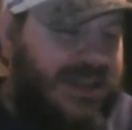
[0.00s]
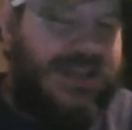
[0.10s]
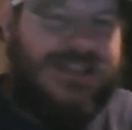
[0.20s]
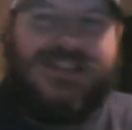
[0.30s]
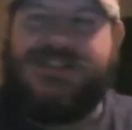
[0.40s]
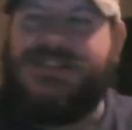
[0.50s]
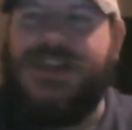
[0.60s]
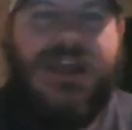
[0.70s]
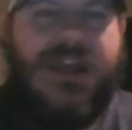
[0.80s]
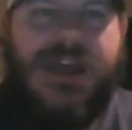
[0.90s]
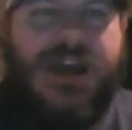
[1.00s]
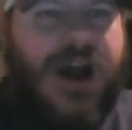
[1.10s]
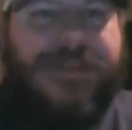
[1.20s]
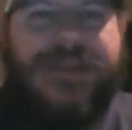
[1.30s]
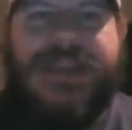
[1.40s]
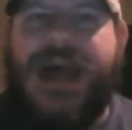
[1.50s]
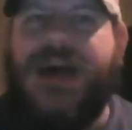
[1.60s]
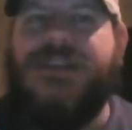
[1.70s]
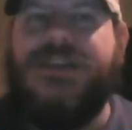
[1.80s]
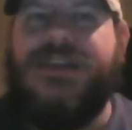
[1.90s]
It's just up and
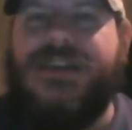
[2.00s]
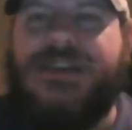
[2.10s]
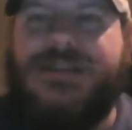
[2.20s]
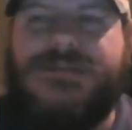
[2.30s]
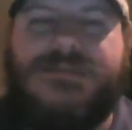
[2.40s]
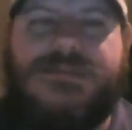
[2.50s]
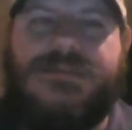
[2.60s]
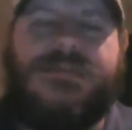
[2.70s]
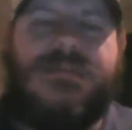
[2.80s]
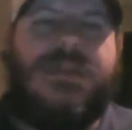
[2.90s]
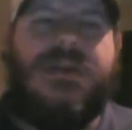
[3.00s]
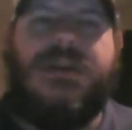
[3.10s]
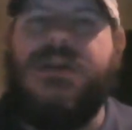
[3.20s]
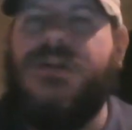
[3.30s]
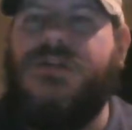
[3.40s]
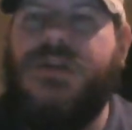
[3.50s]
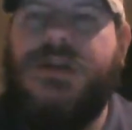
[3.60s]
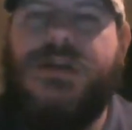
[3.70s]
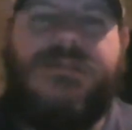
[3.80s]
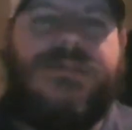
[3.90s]
down league, you know.
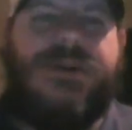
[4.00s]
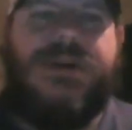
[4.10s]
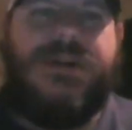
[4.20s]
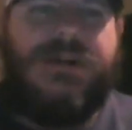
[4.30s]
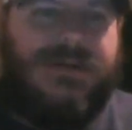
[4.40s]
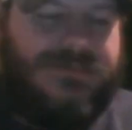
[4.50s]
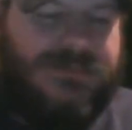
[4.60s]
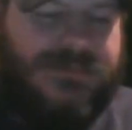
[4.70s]
But